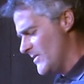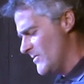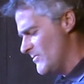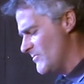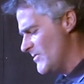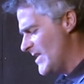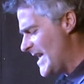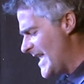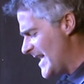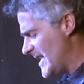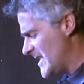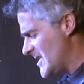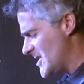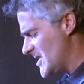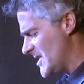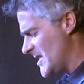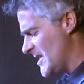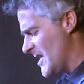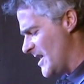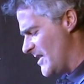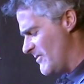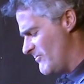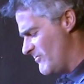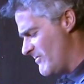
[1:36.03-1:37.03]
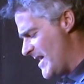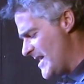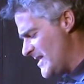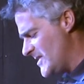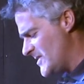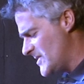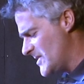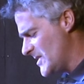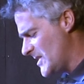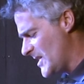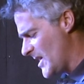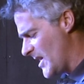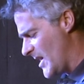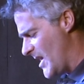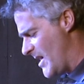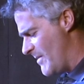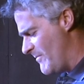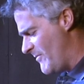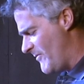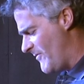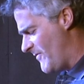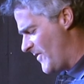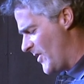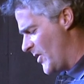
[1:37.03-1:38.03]
Relaxing, I raised the
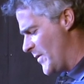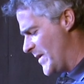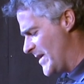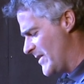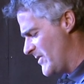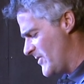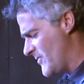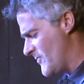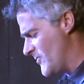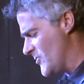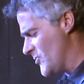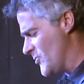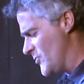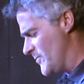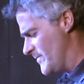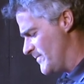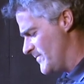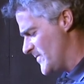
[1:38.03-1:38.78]
club following through,